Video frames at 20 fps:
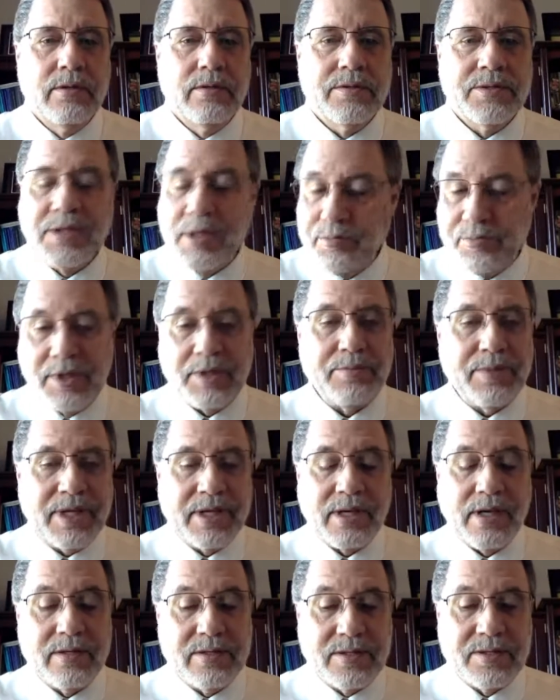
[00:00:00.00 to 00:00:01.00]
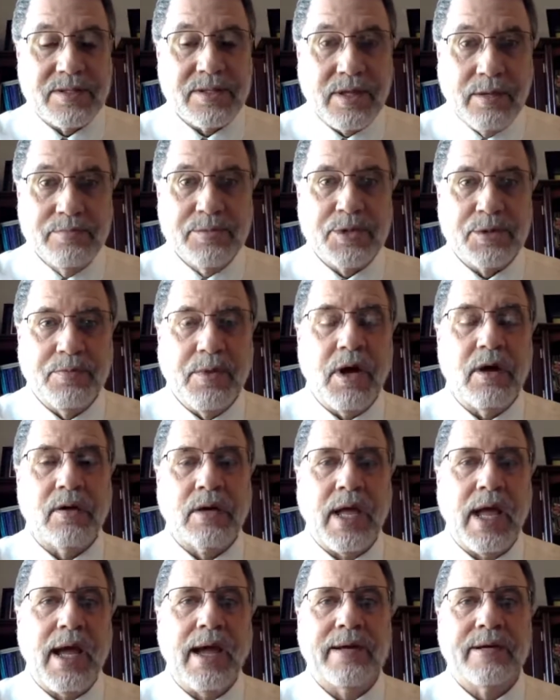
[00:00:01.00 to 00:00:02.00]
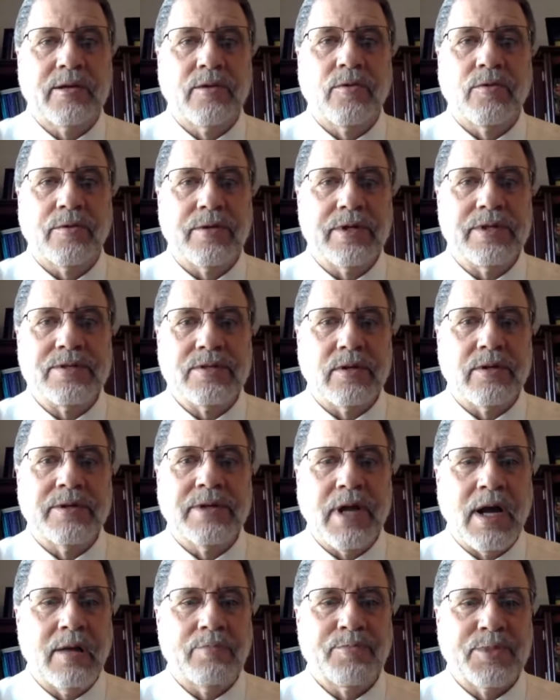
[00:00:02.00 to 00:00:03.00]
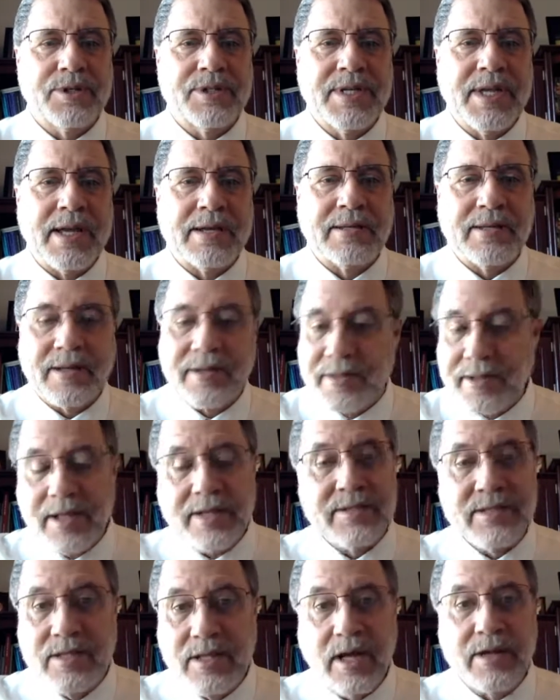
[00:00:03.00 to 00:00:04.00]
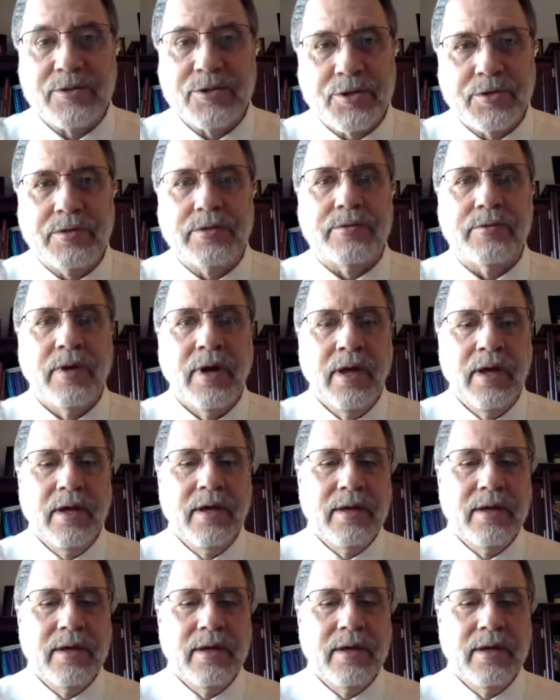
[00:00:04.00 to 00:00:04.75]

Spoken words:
simply because some small categories are not protected. And that's not true.